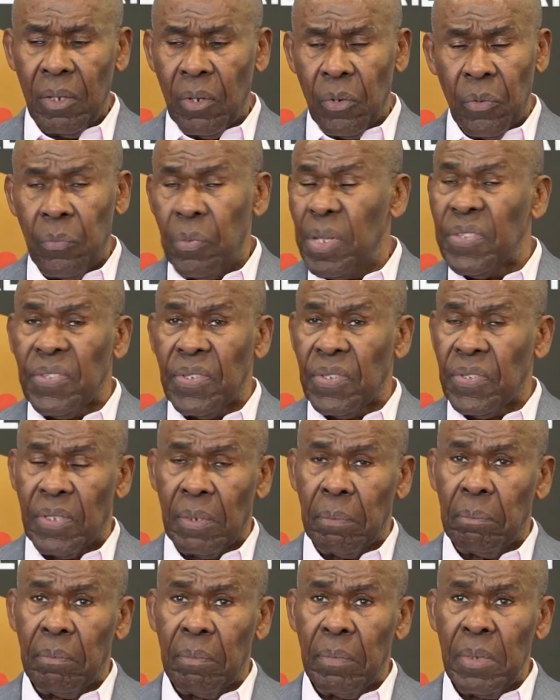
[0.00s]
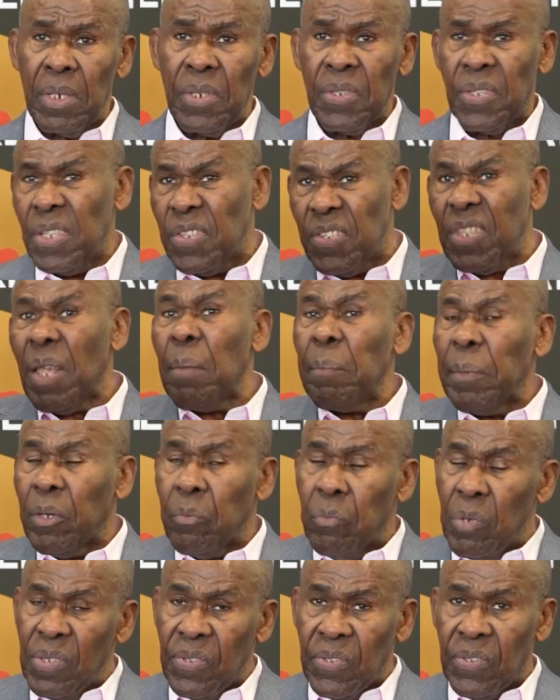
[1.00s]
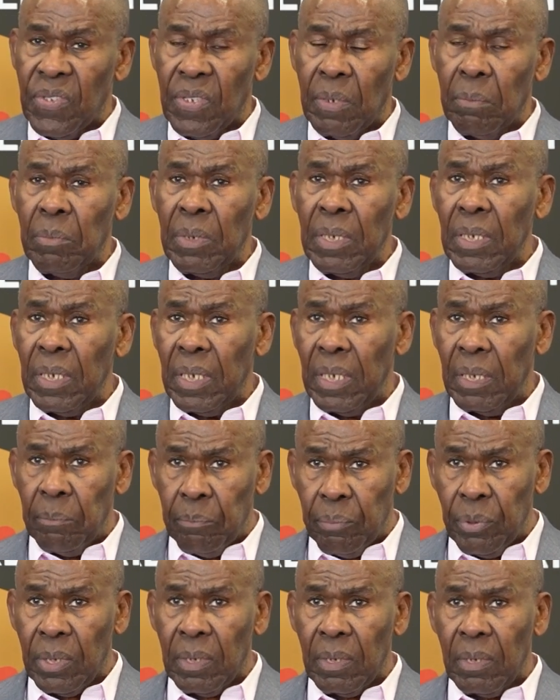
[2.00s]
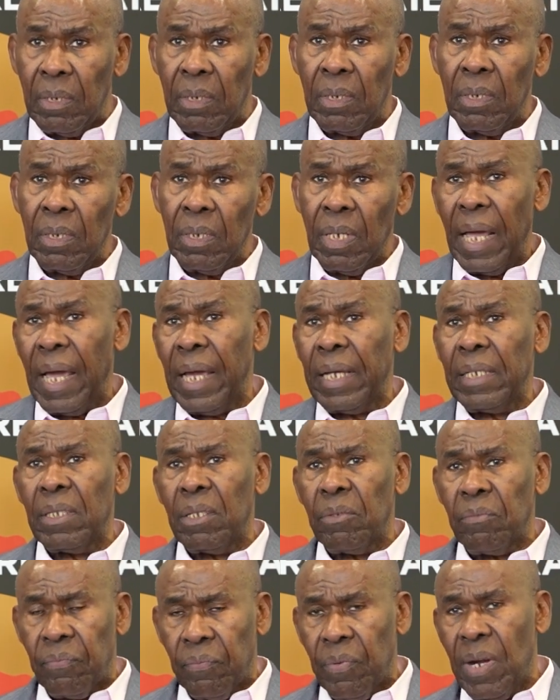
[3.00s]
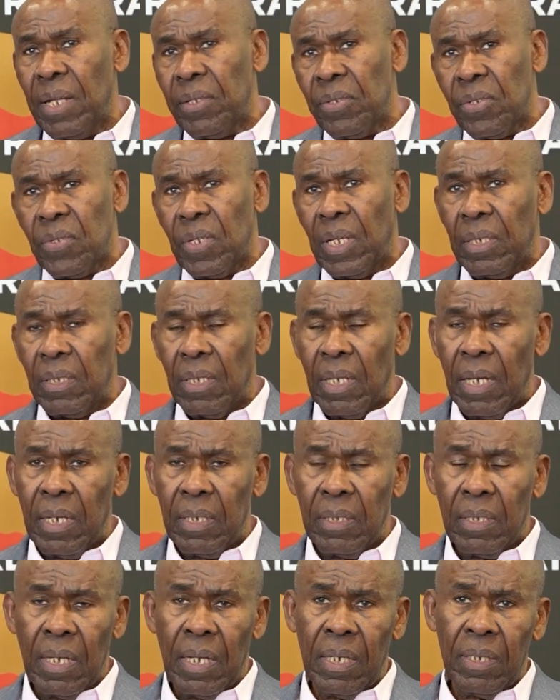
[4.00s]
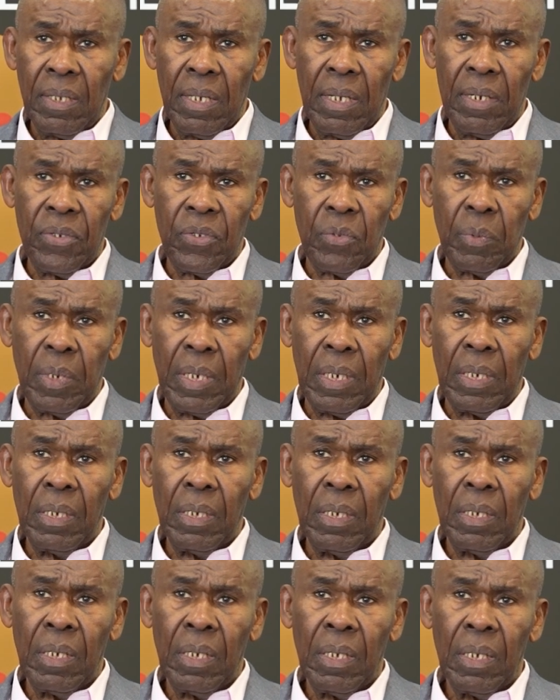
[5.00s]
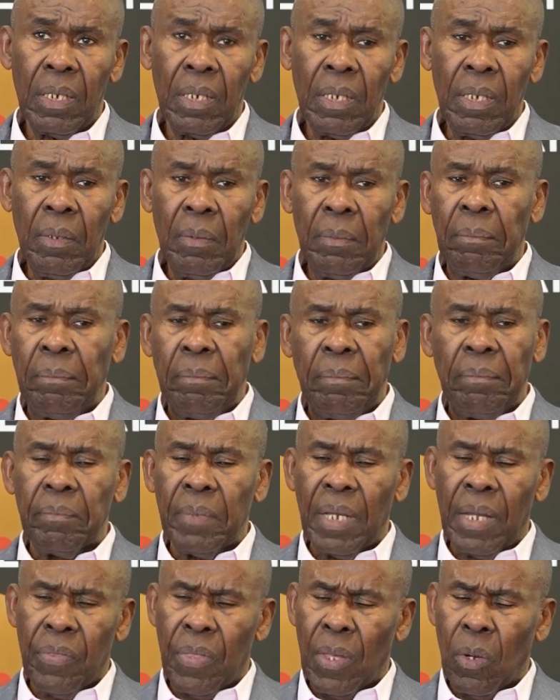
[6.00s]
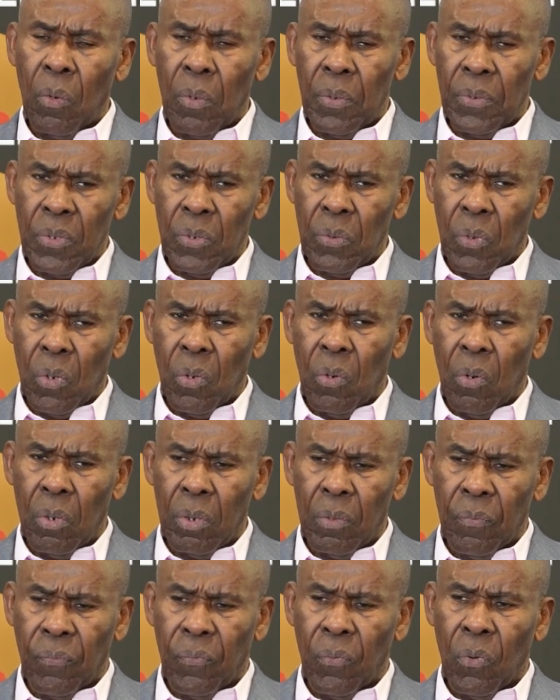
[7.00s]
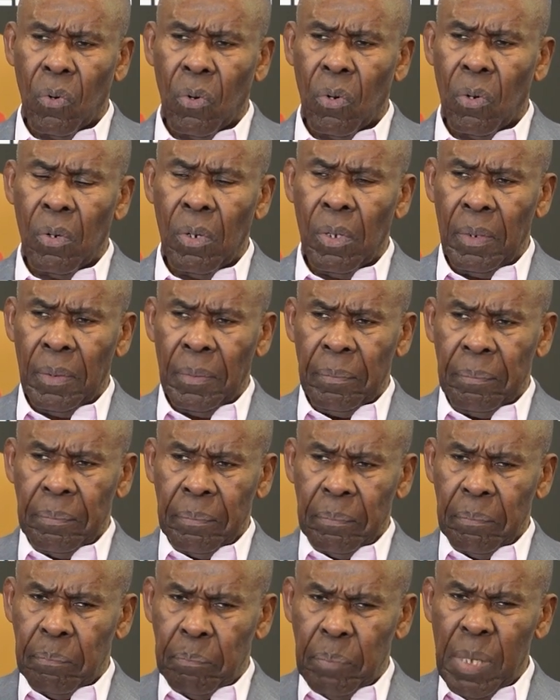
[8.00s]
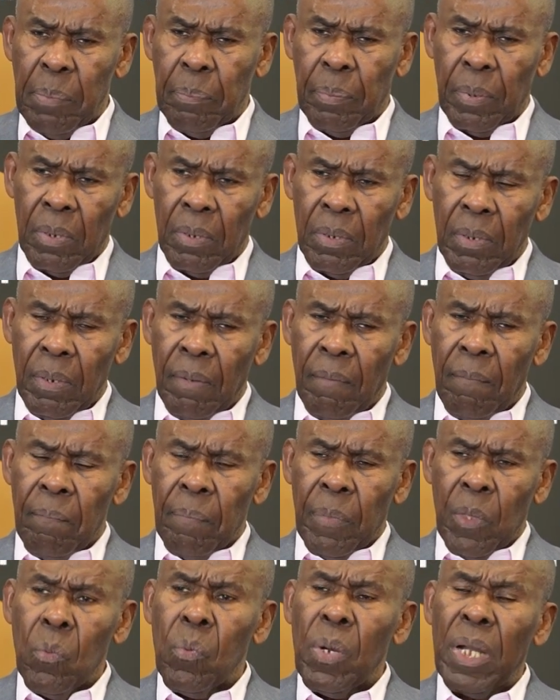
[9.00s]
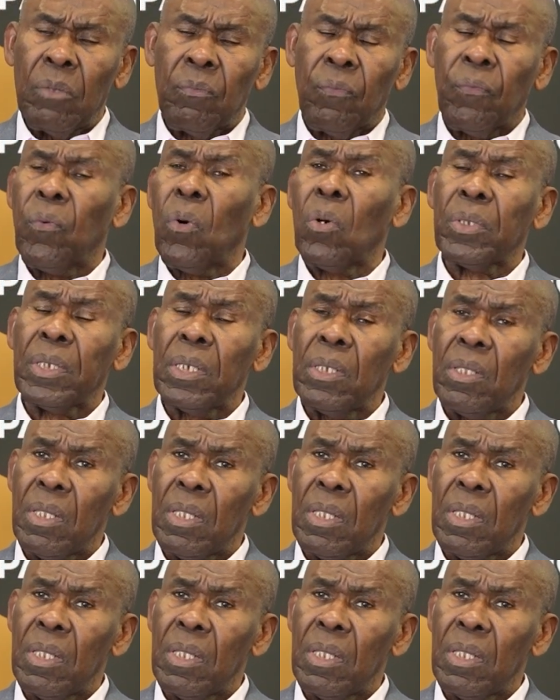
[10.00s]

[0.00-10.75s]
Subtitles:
racism, systemic racism in Britain and in France and elsewhere. And they also called for people who had fought in